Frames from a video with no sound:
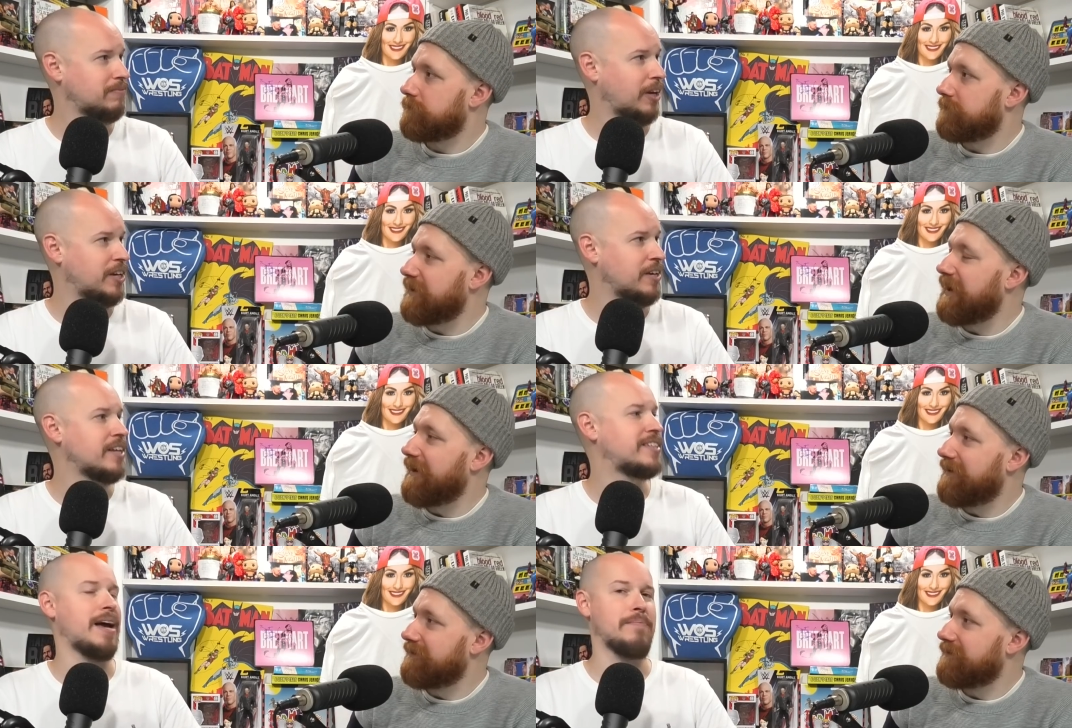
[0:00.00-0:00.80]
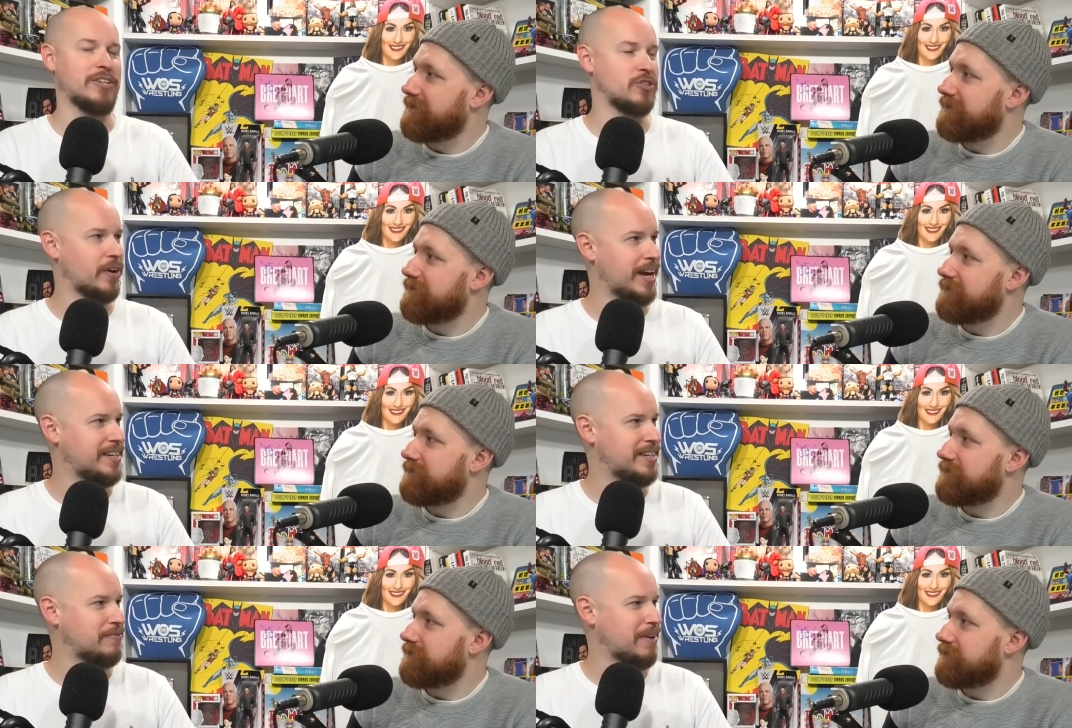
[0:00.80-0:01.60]
Speaker 1: Like, yeah. Sandman's not
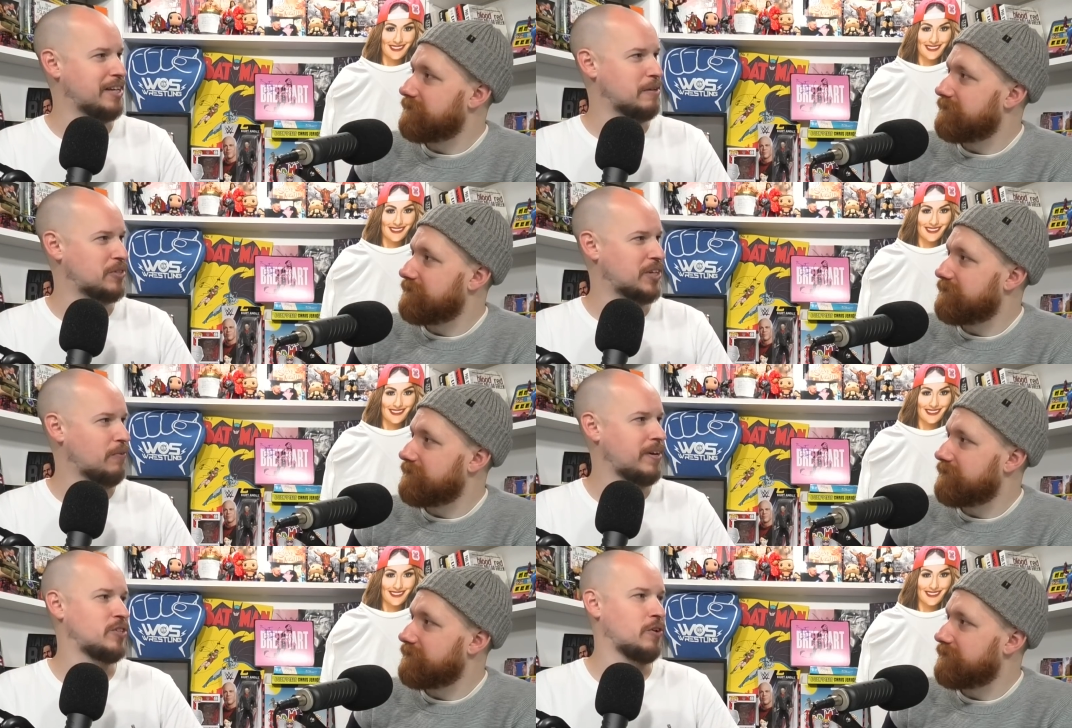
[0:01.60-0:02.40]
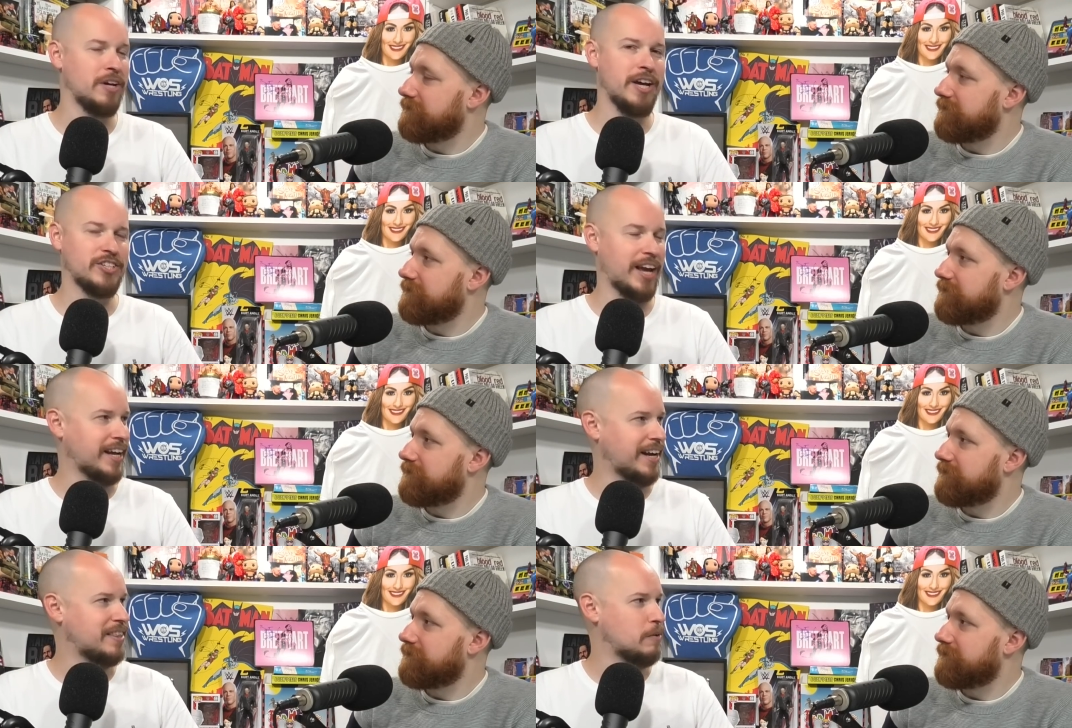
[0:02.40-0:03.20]
here to defend himself. He's not
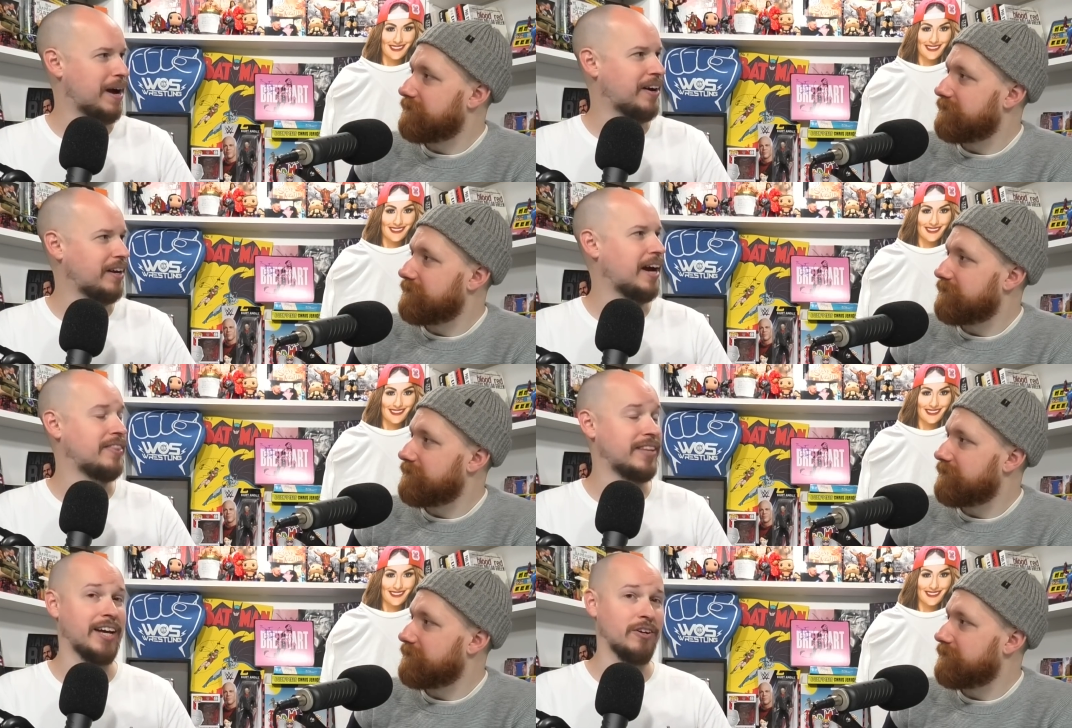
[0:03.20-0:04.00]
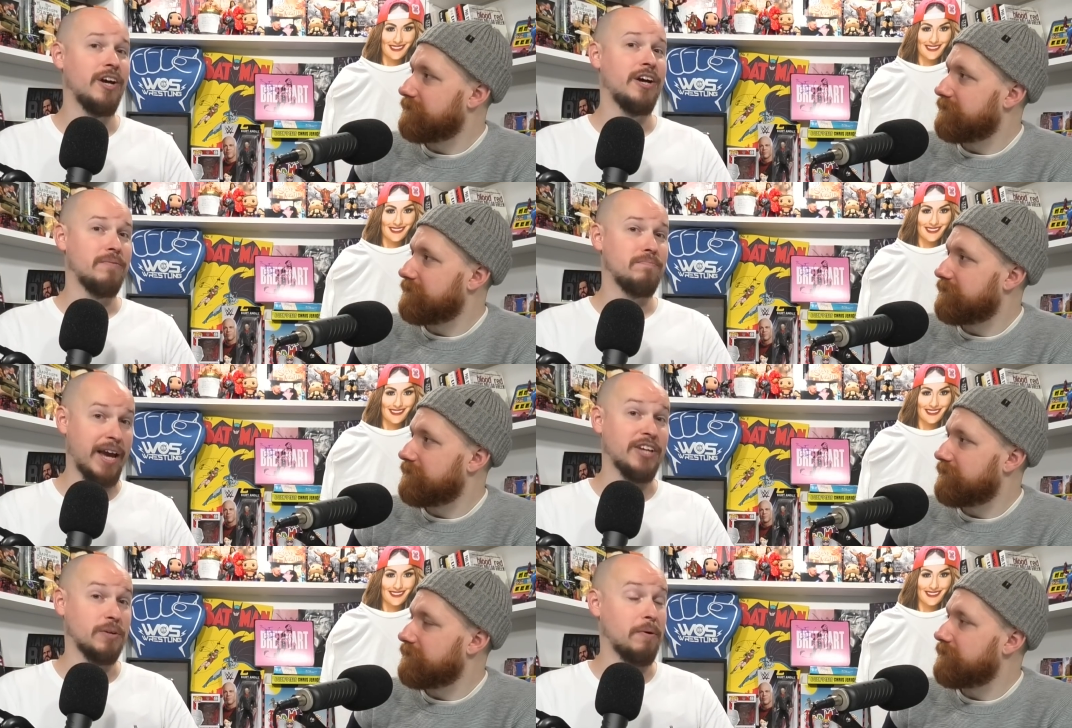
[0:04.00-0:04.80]
saying anything about it. And then,
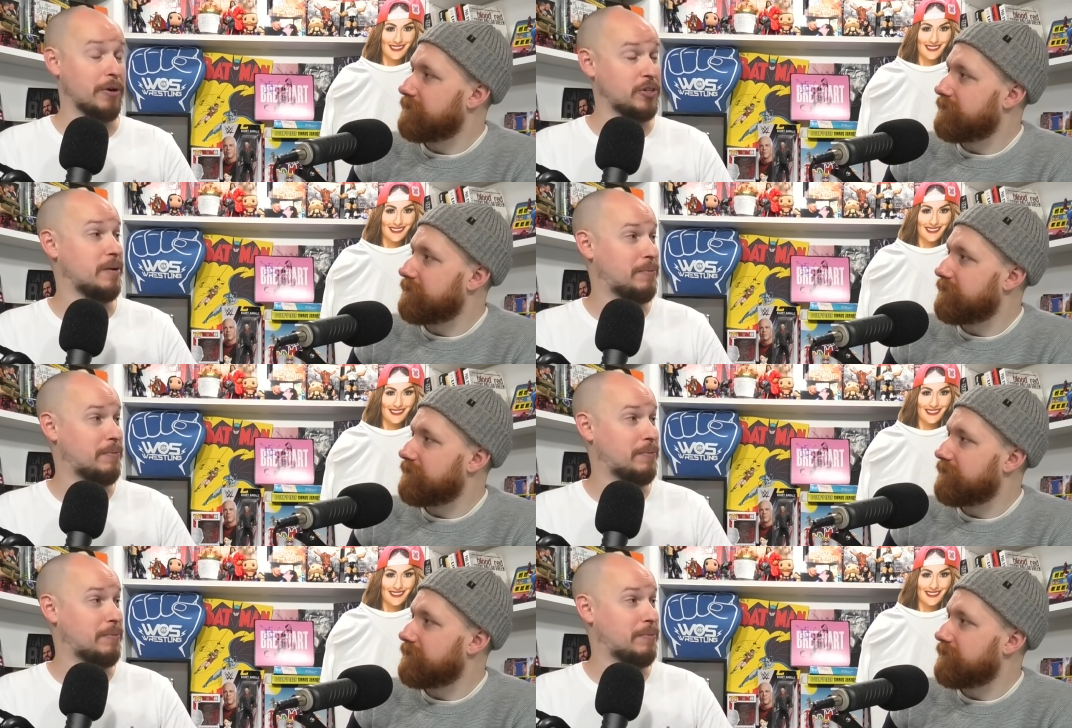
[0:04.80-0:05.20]
yeah, someone posted up